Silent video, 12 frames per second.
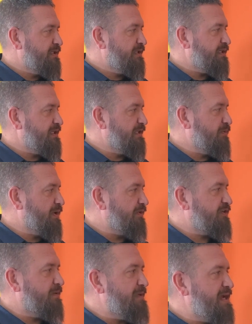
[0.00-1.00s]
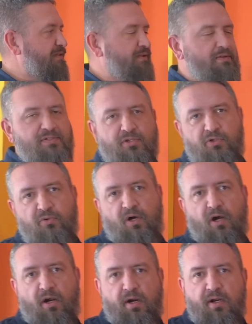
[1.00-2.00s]
in wealth. Command those who
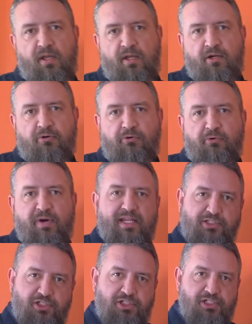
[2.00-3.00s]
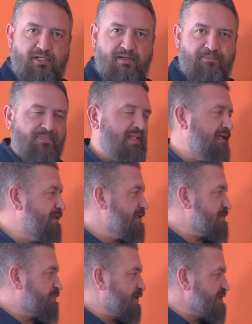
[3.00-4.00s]
are rich in
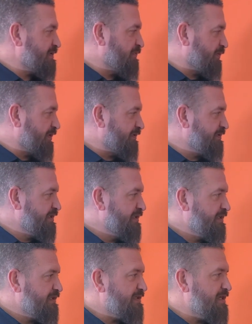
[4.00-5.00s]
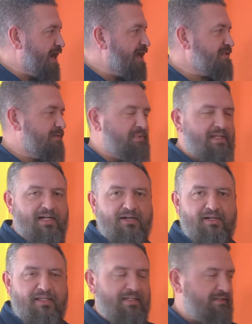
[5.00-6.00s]
this present world not to be
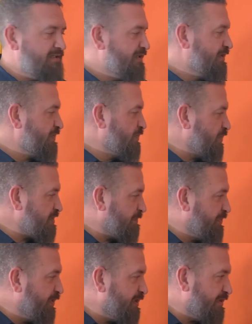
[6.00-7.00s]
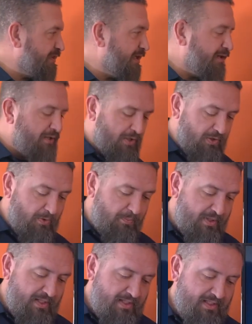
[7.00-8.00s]
arrogant, nor to put their hope
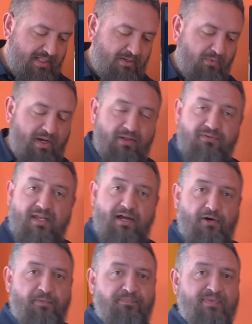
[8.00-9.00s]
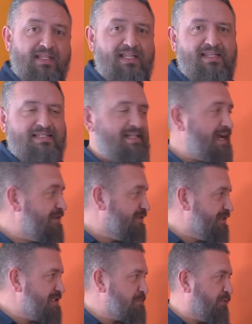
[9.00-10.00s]
in wealth. Now, it is at
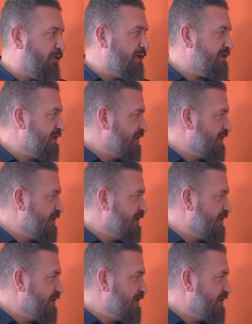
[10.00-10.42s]
this point